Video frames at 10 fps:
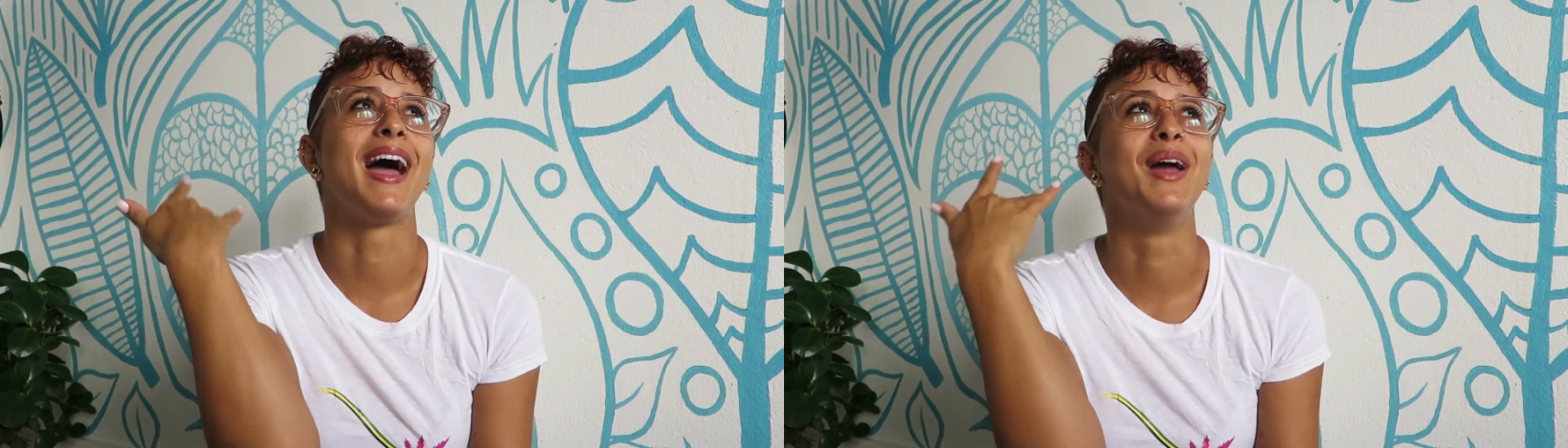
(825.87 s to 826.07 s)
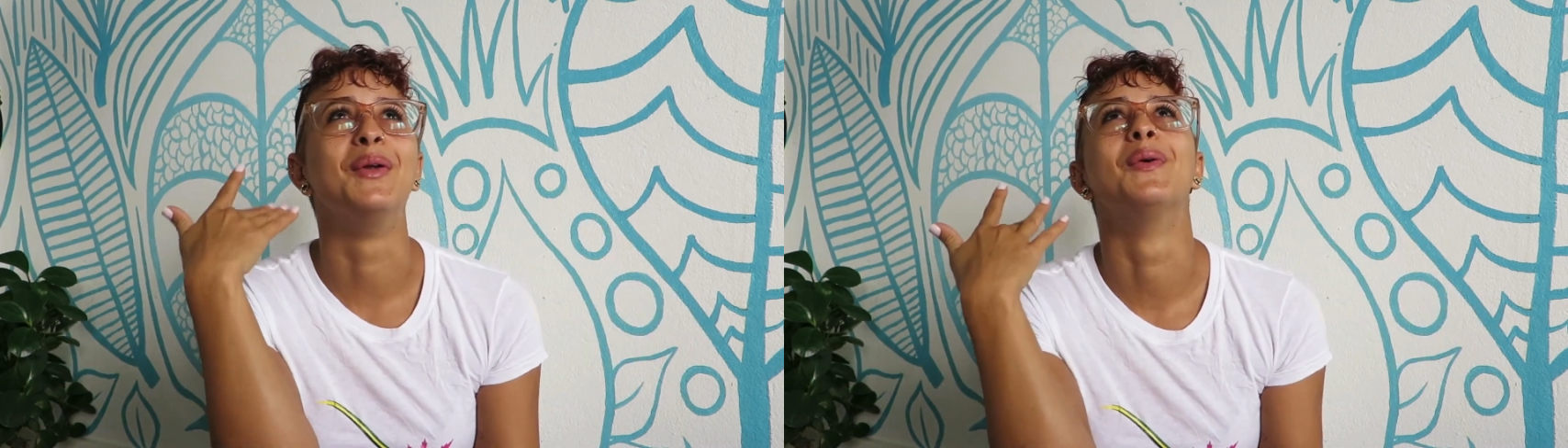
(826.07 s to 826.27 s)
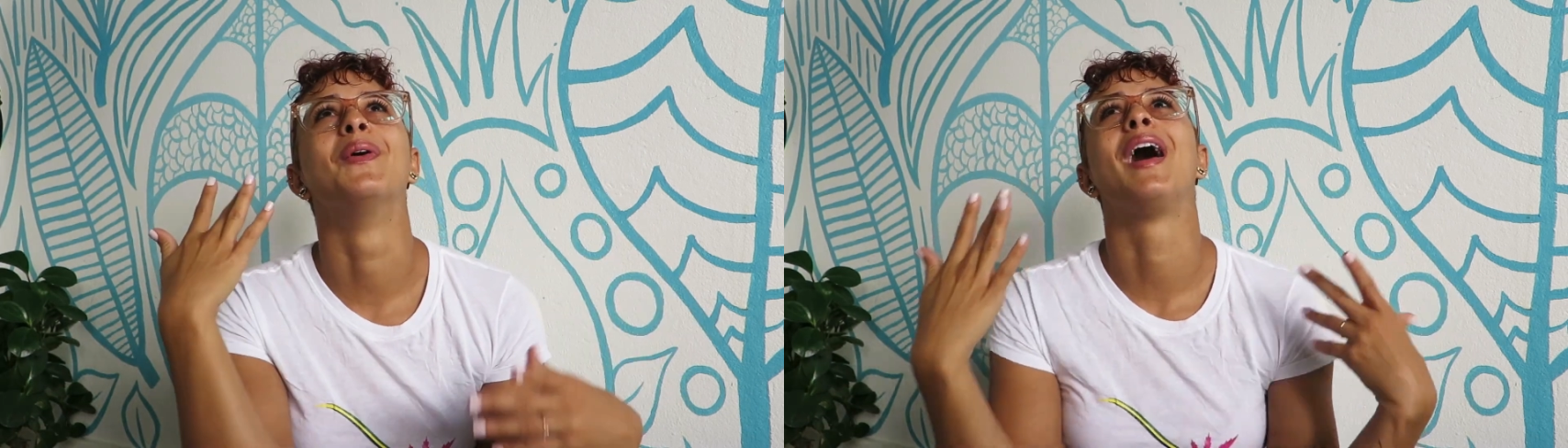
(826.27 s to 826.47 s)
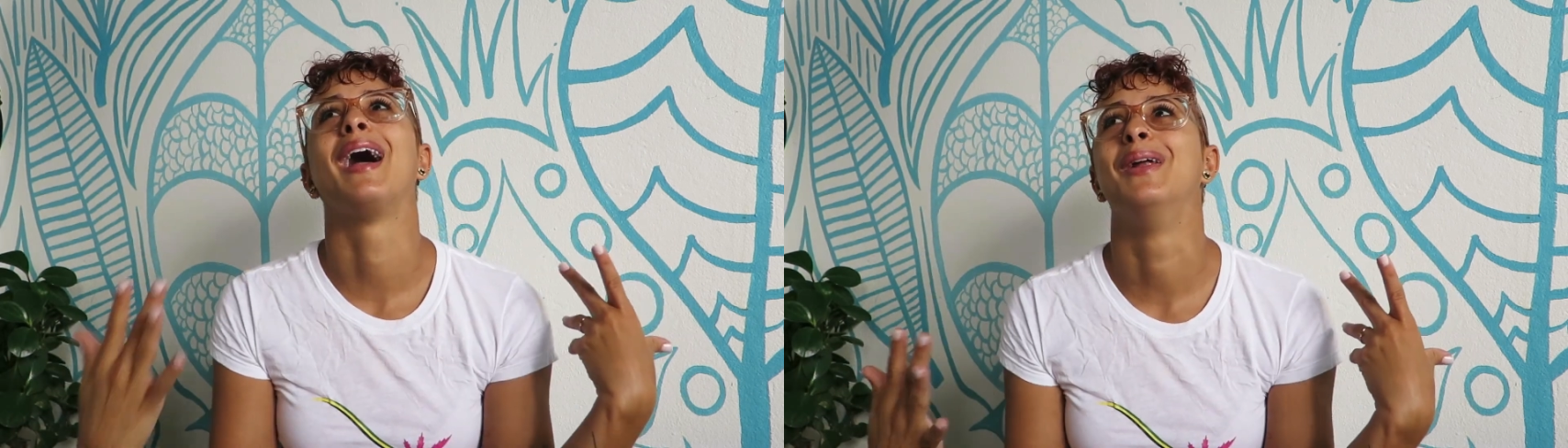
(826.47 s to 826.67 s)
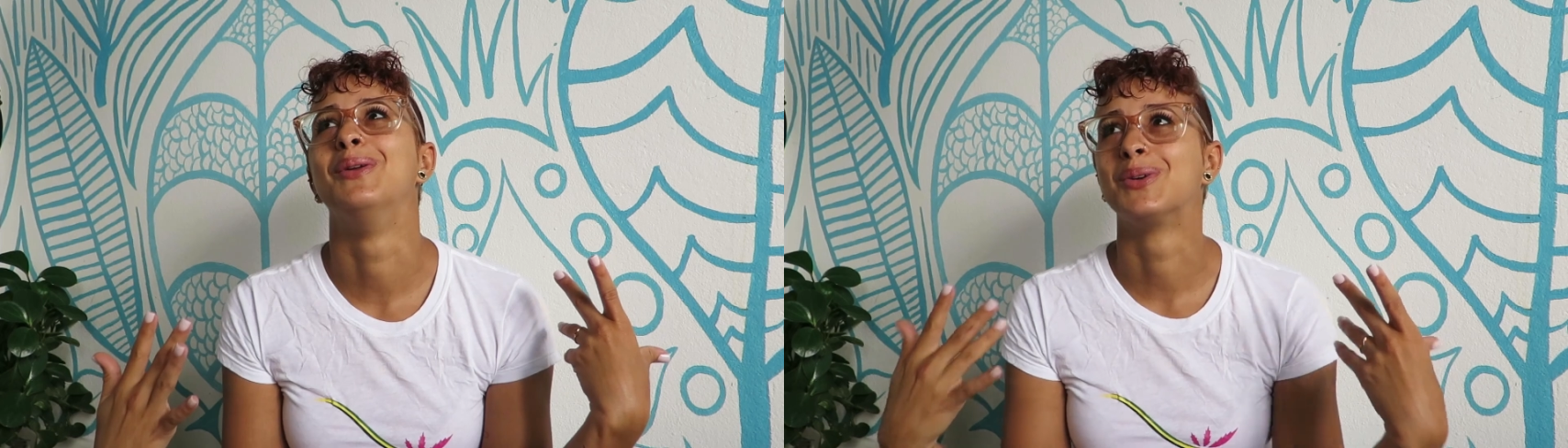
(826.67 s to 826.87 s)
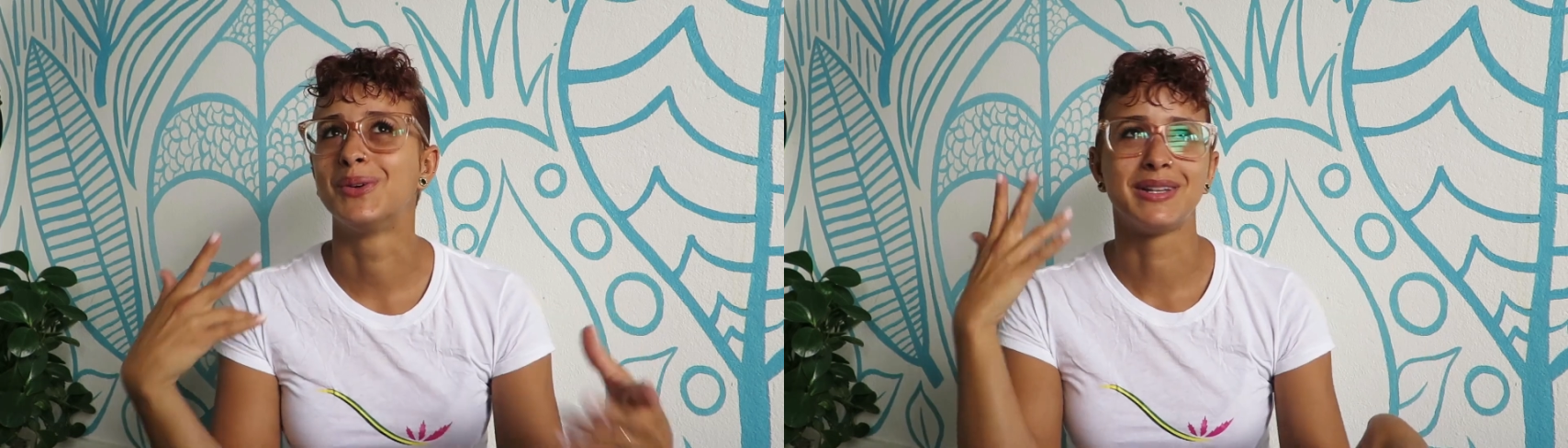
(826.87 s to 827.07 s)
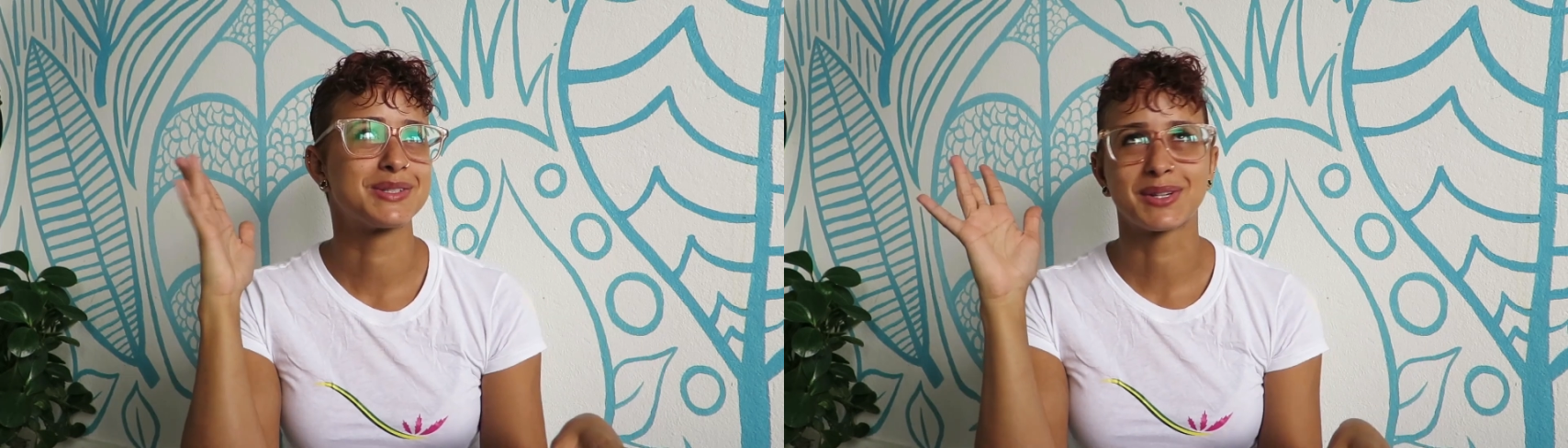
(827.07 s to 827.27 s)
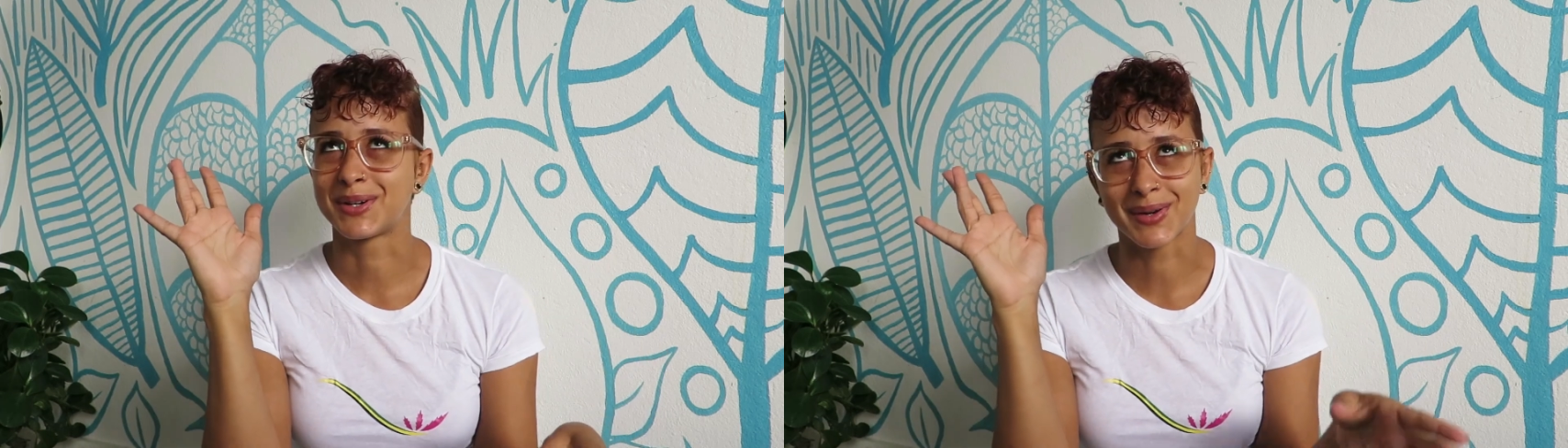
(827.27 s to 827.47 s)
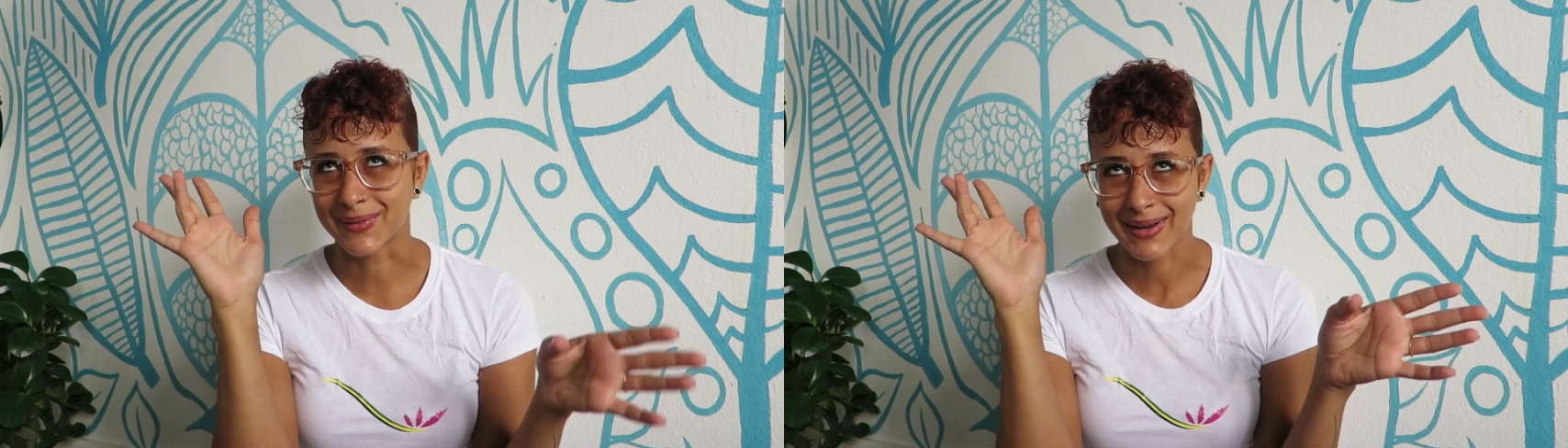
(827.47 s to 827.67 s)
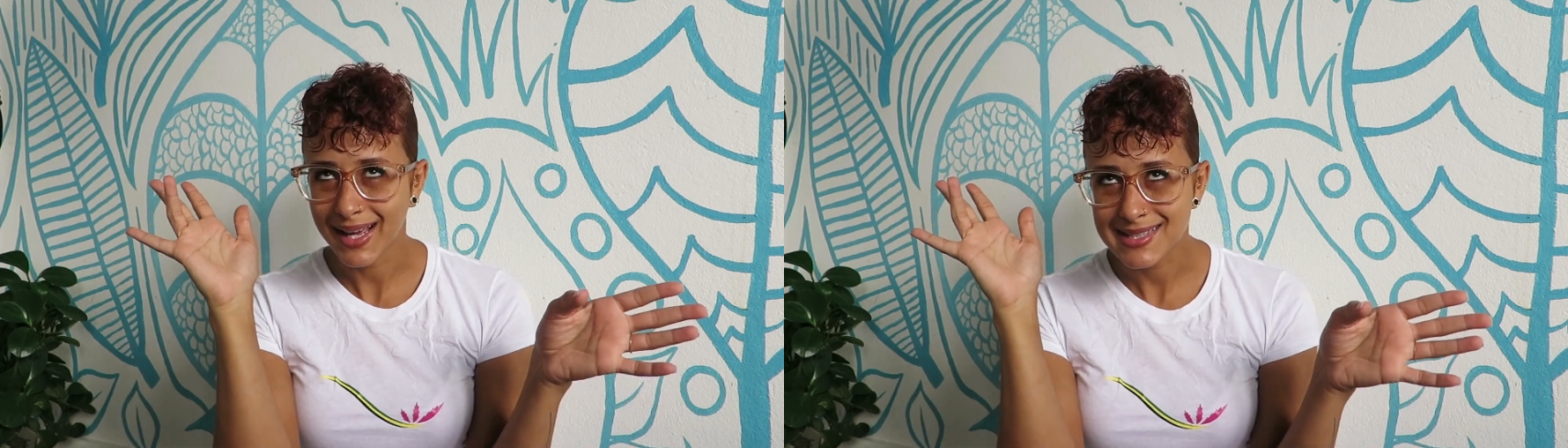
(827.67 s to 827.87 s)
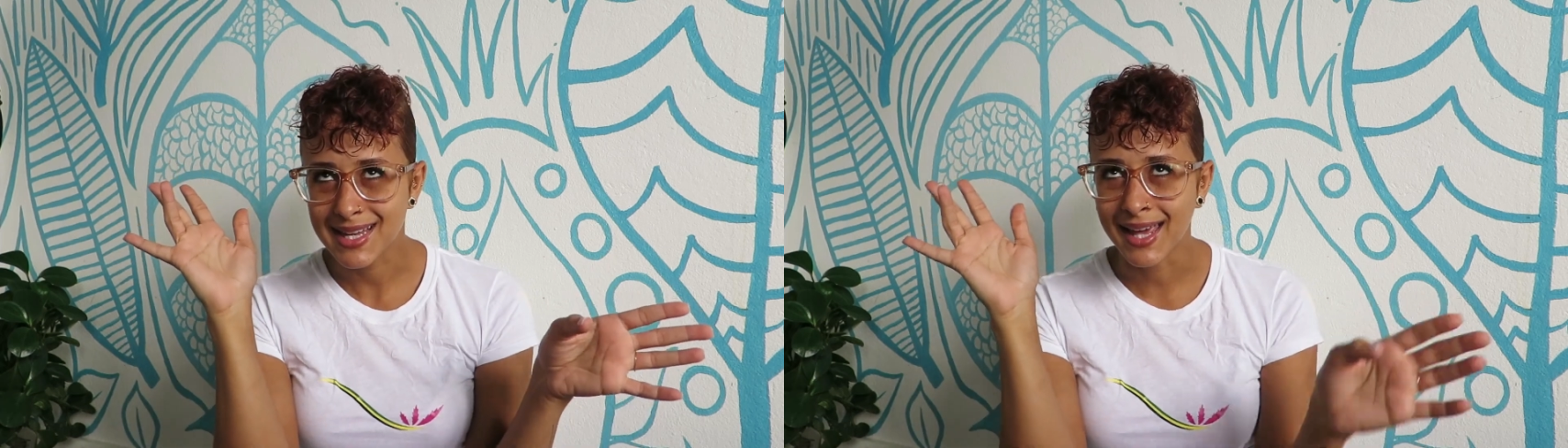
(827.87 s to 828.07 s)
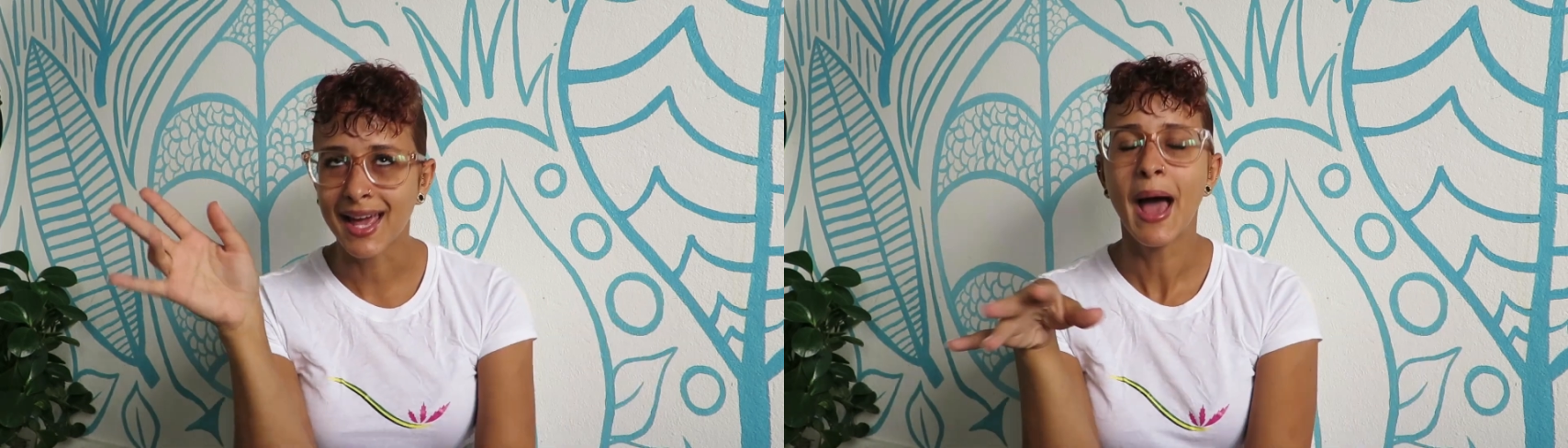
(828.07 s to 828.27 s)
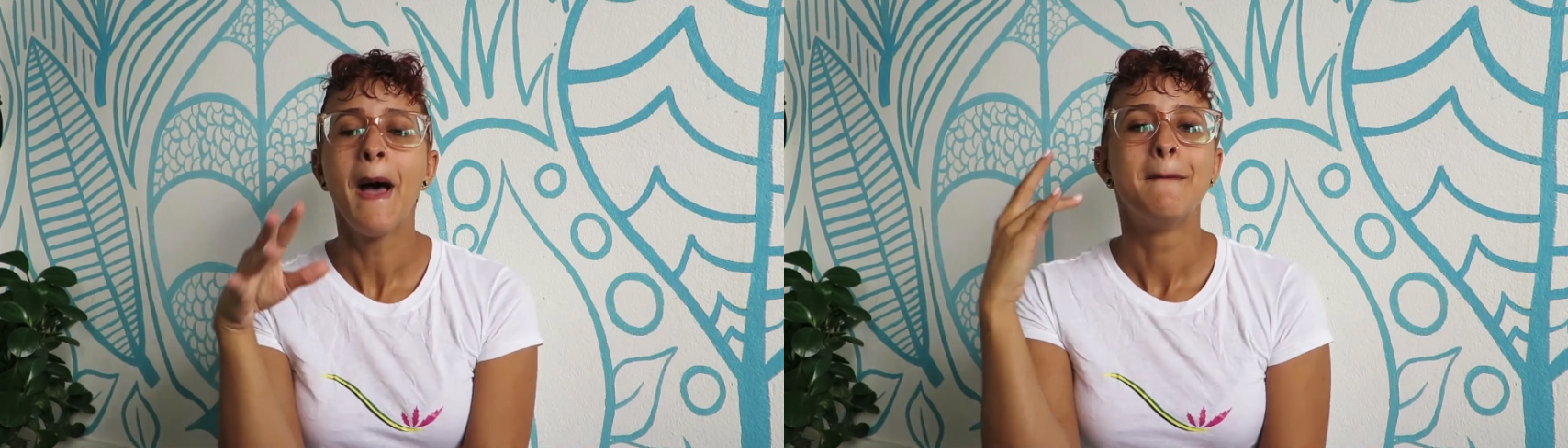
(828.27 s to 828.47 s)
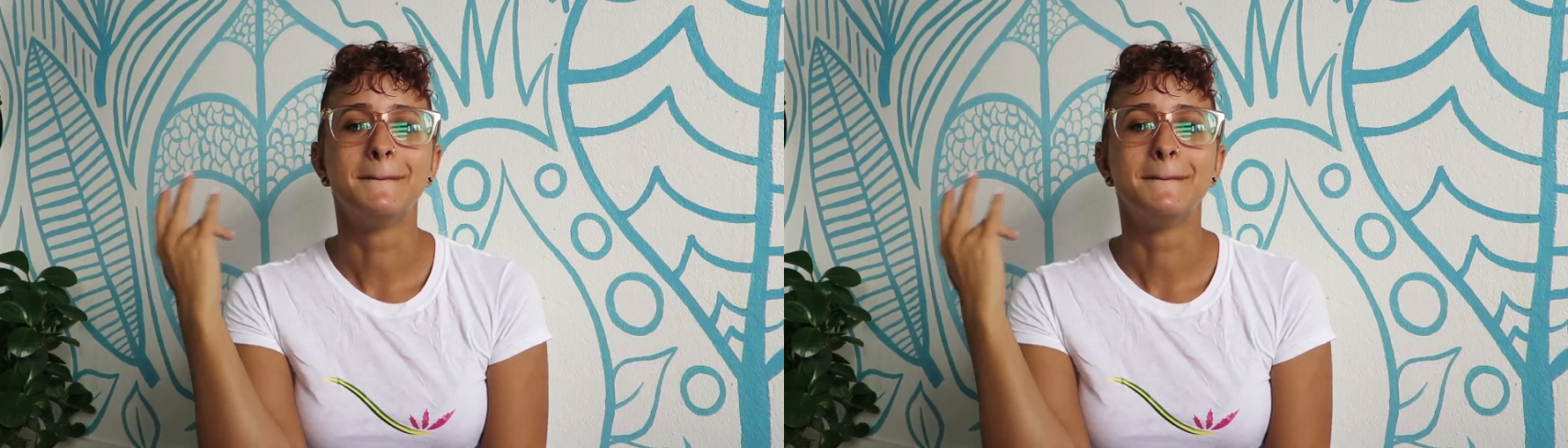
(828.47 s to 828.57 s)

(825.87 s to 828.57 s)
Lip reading: I know it's crazy,